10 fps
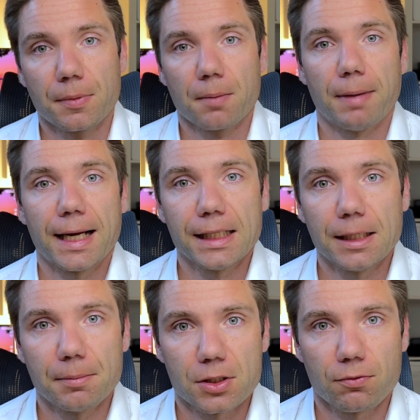My
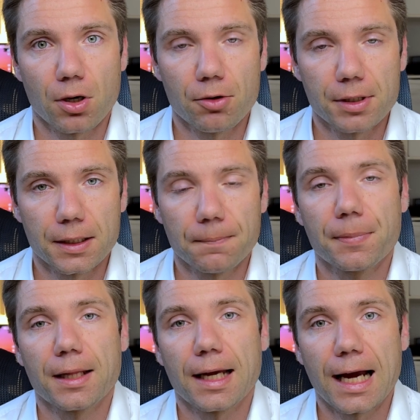name is Florian.
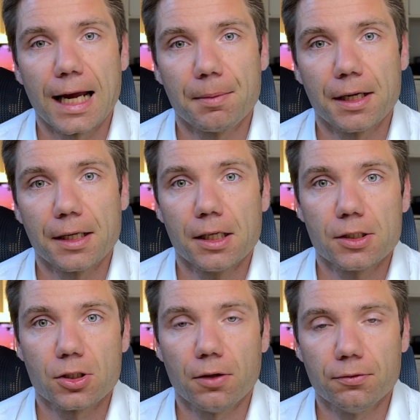I'm a
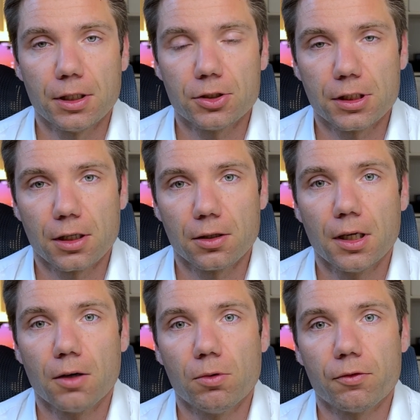software engineer
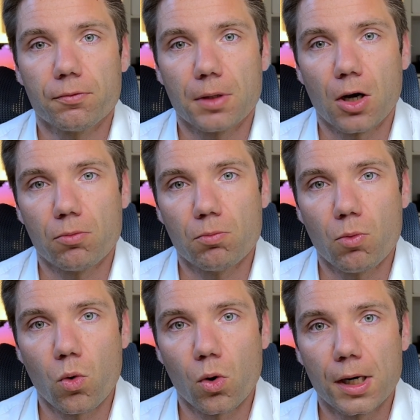with now
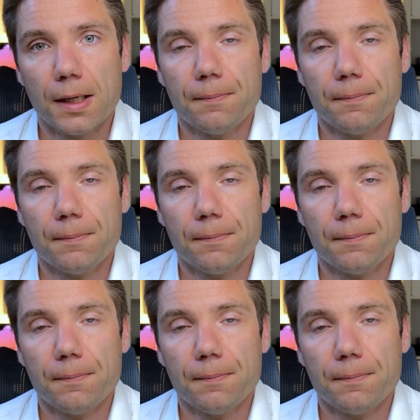more